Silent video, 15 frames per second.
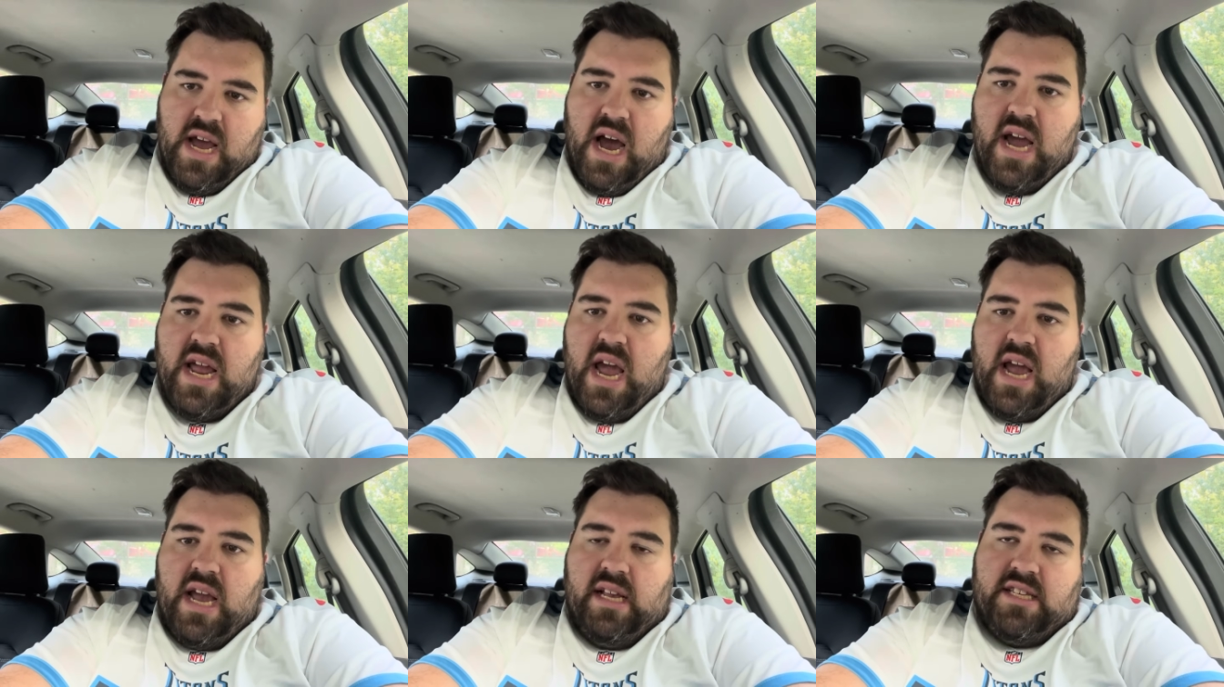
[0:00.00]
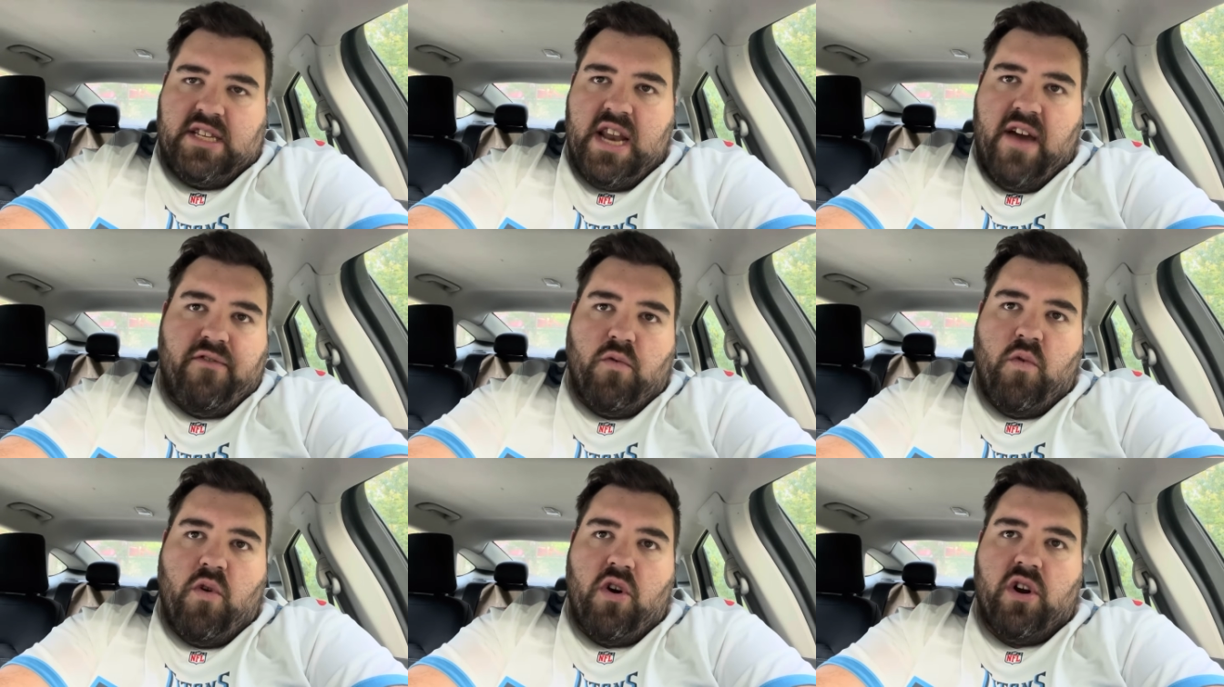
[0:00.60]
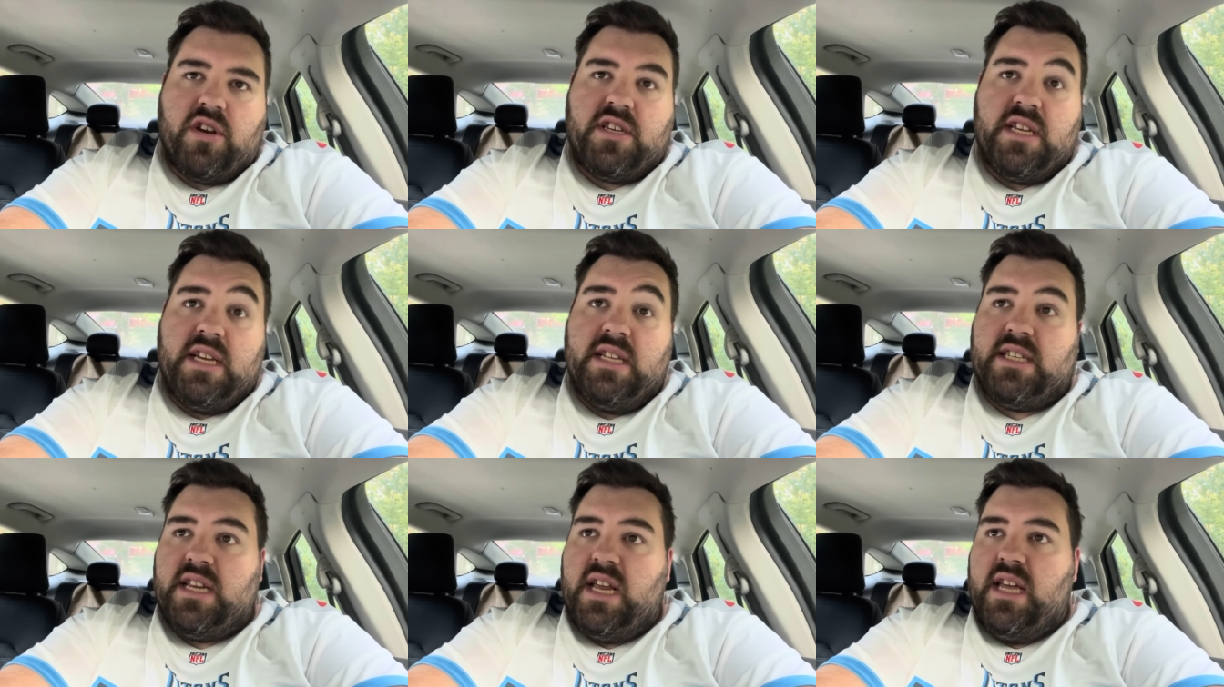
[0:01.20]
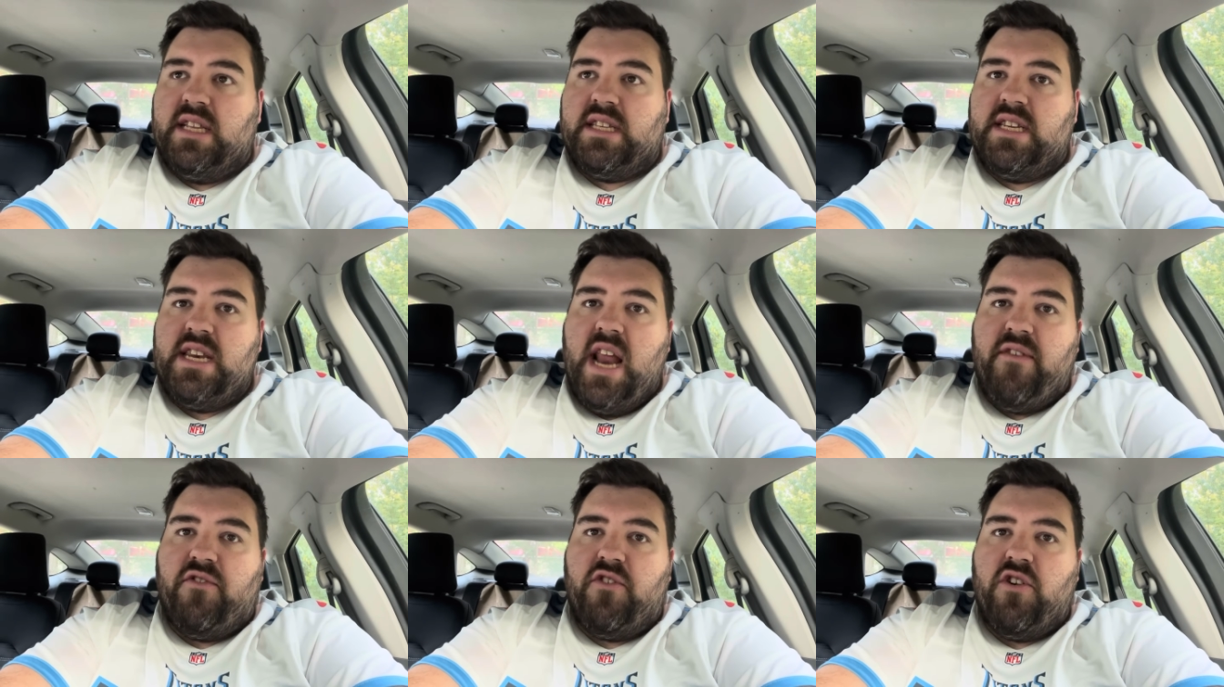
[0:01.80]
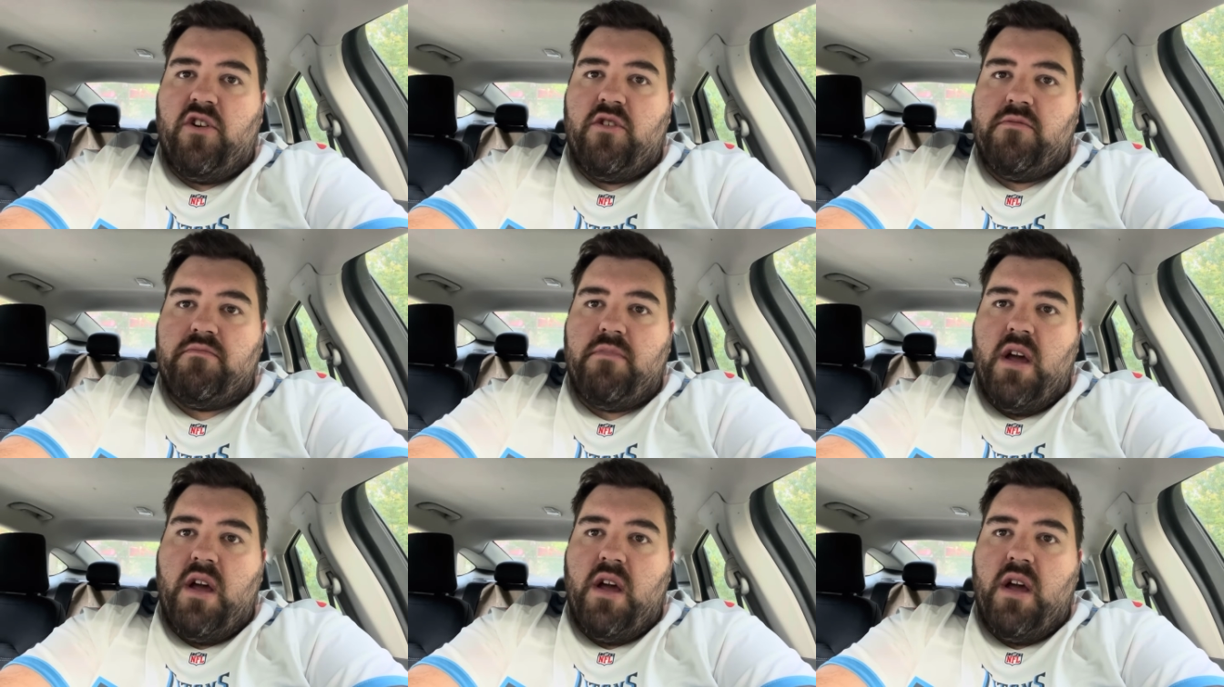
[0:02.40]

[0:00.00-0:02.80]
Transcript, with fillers: It, it's never worked. It's it's never